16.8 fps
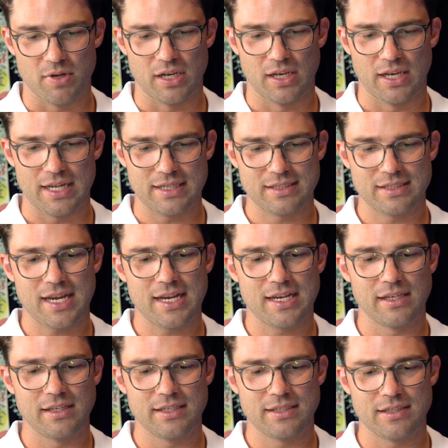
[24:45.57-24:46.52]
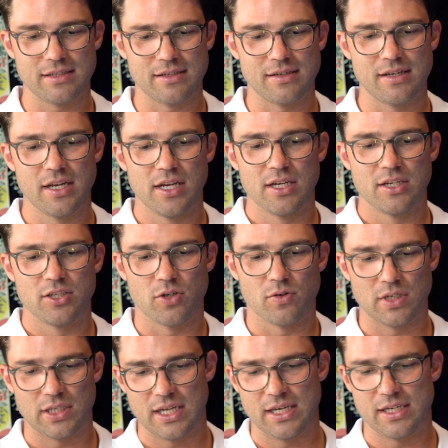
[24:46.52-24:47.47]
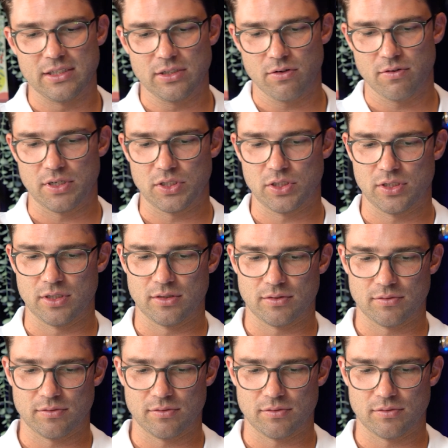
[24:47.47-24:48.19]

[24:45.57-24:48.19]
But let's take a listen to Eleni's question.